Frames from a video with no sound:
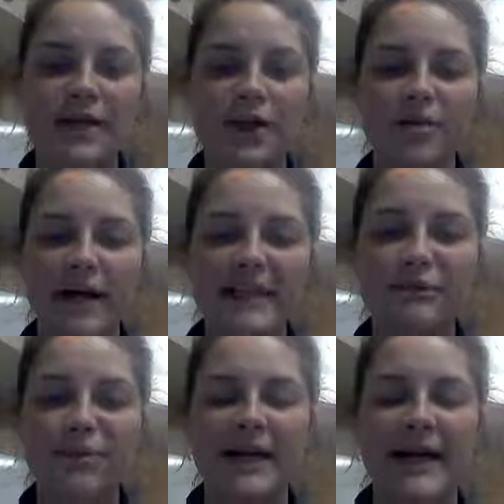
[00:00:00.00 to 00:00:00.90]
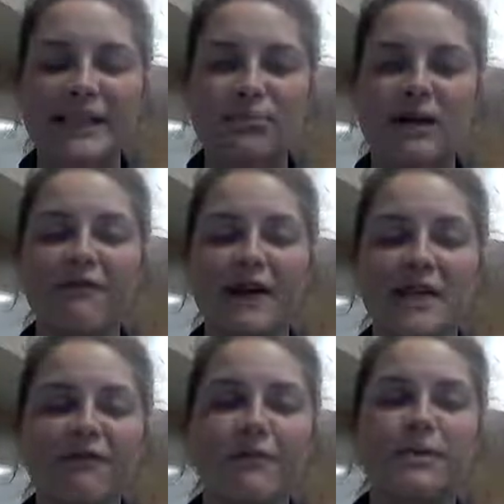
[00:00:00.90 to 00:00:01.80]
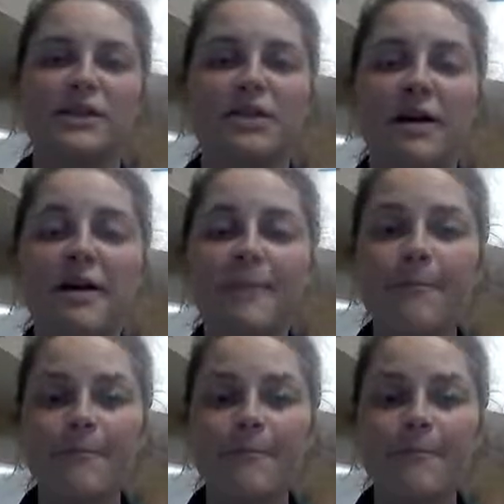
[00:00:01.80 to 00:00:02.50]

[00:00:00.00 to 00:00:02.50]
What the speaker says: Your management plan has to be effective from the start